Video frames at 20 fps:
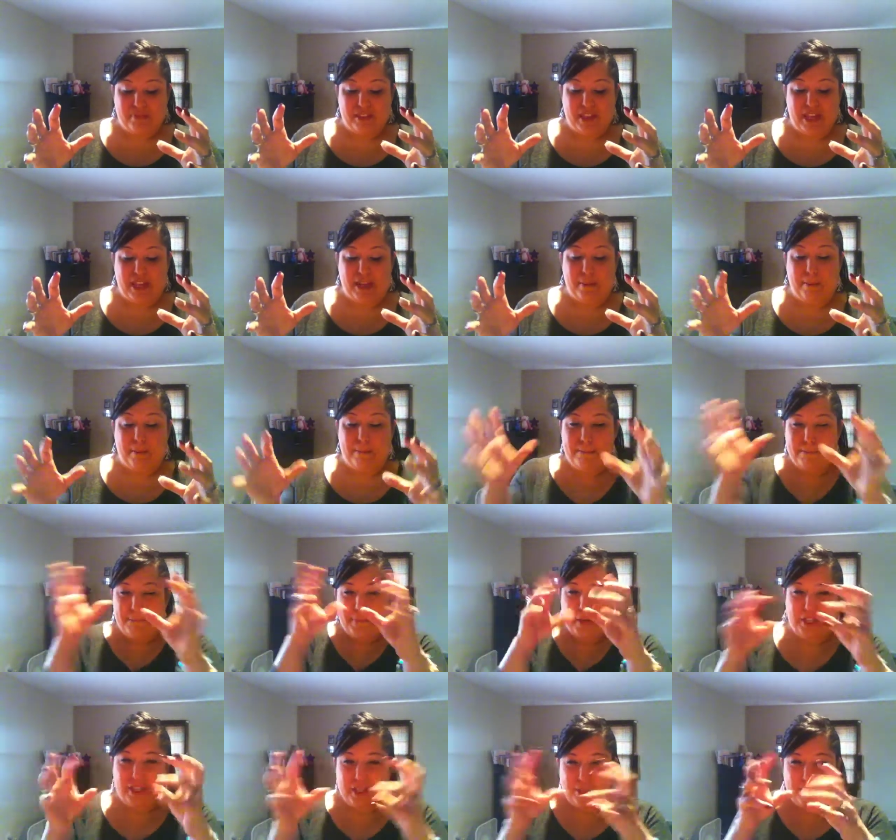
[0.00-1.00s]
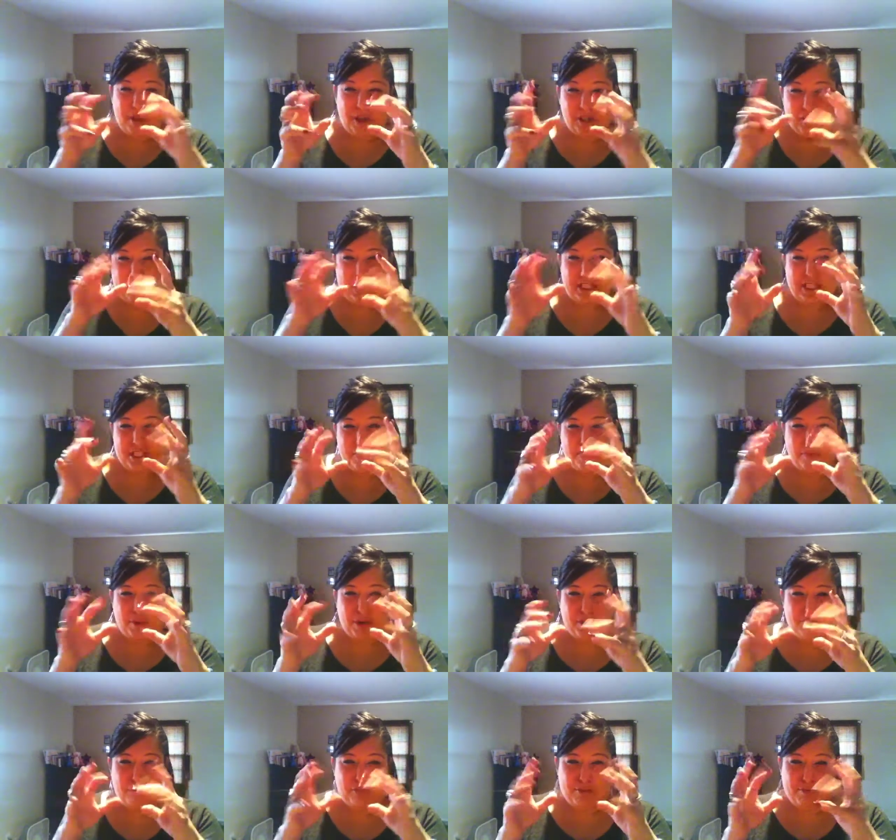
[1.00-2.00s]
They put them all in this
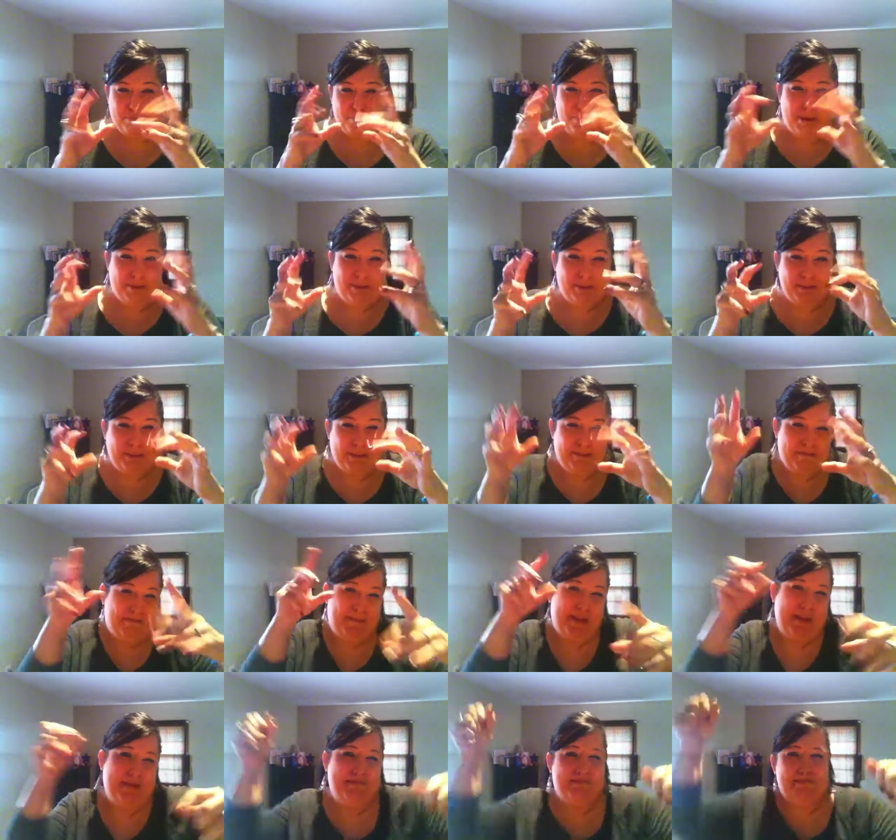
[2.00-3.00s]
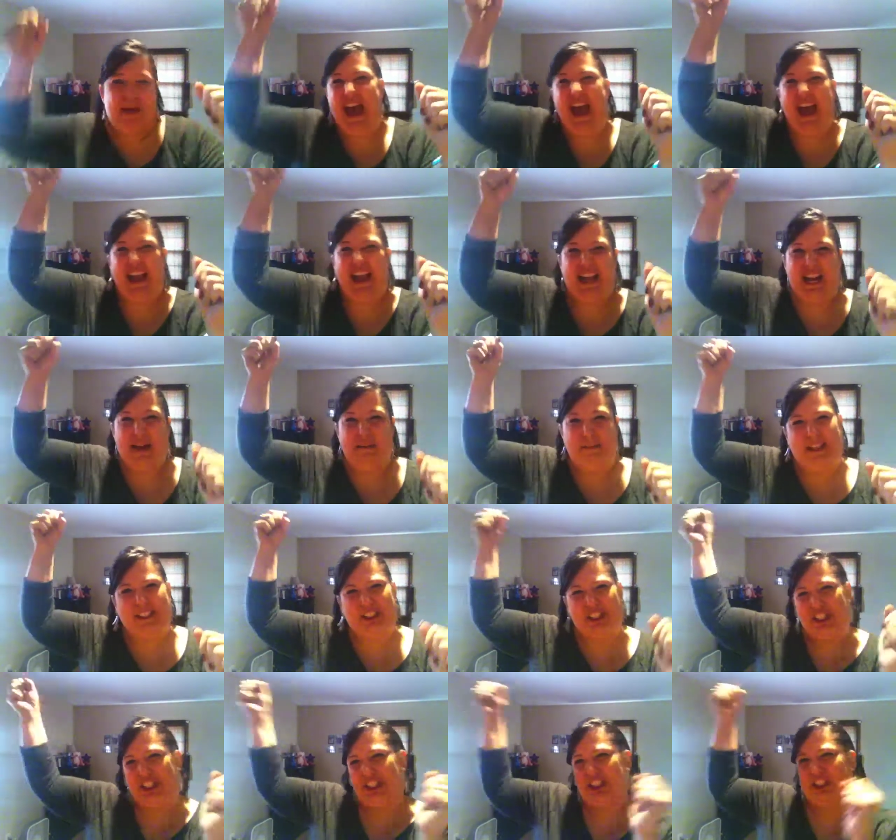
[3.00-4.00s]
wonderful, probably big bag. I
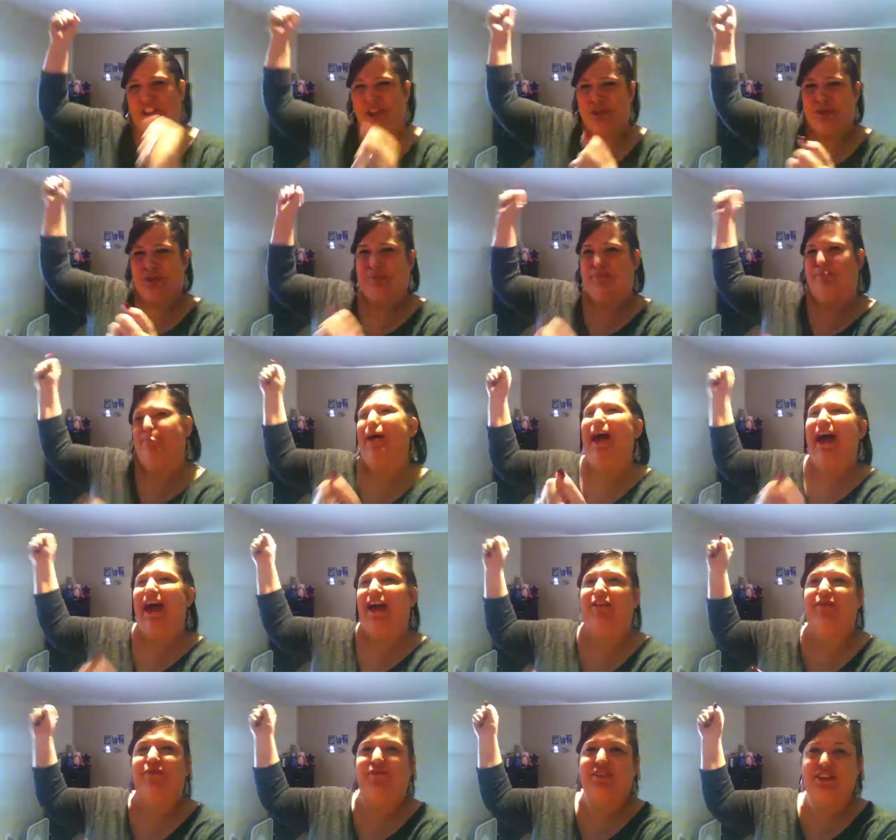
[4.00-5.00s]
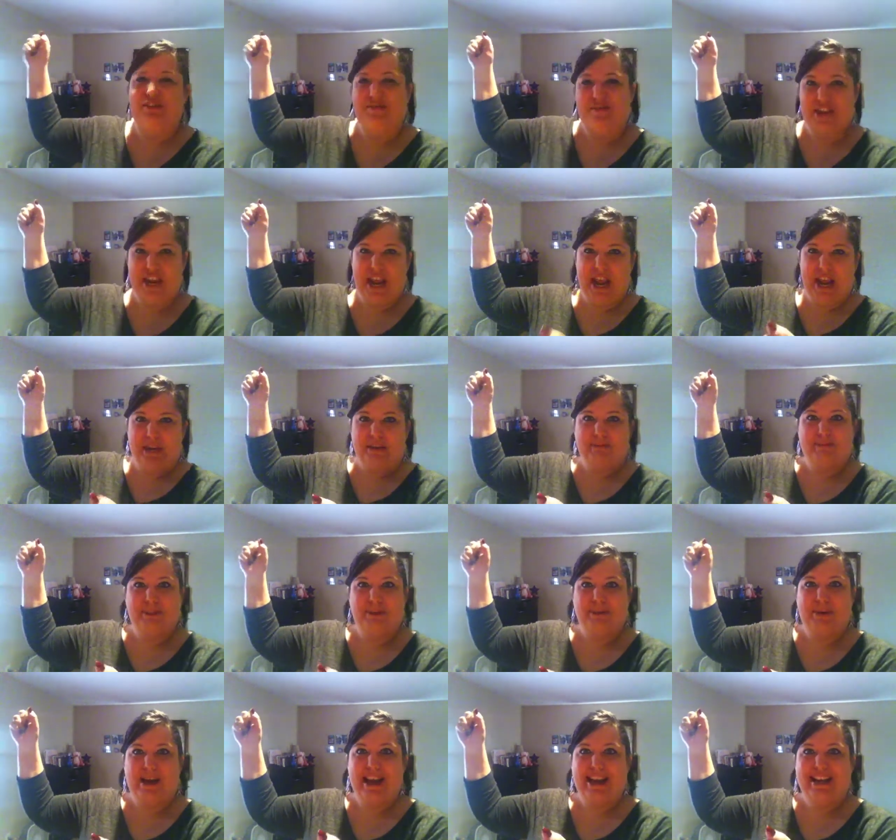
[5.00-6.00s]
imagine this huge bag full of
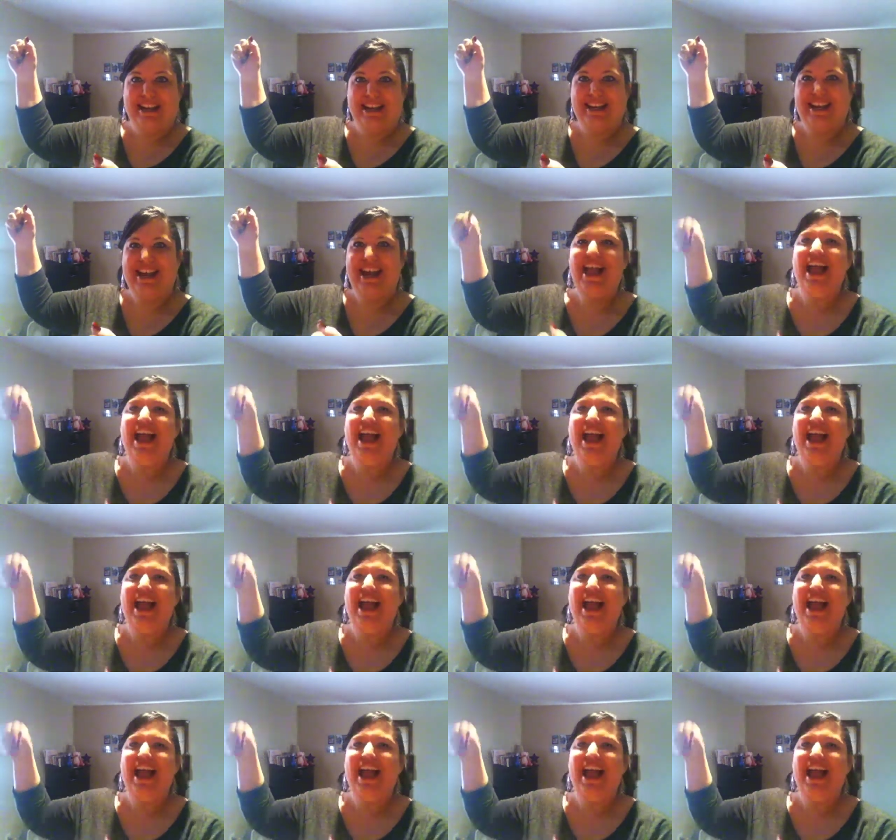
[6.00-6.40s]
names, right?